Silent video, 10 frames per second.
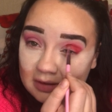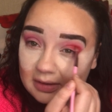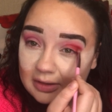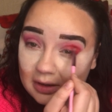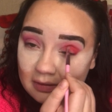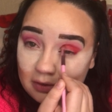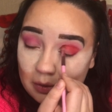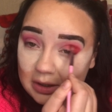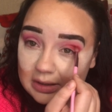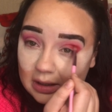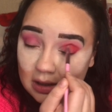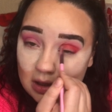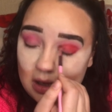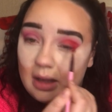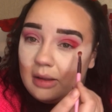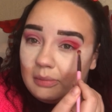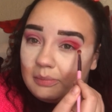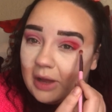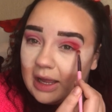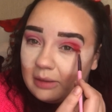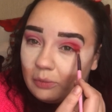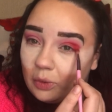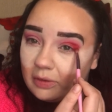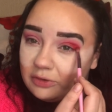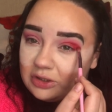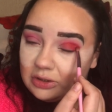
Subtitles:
a thought of going to buying more